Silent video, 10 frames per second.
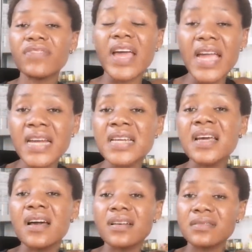
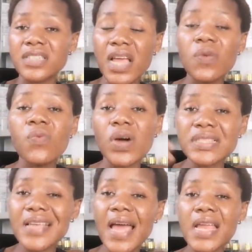Then take
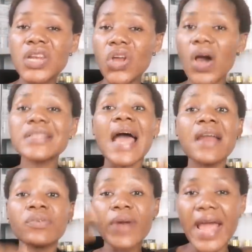water a lot
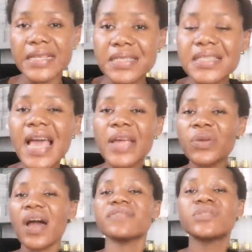and rest. Yeah,
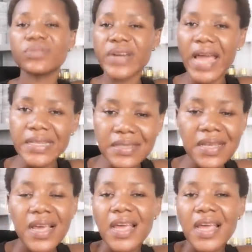you have to rest.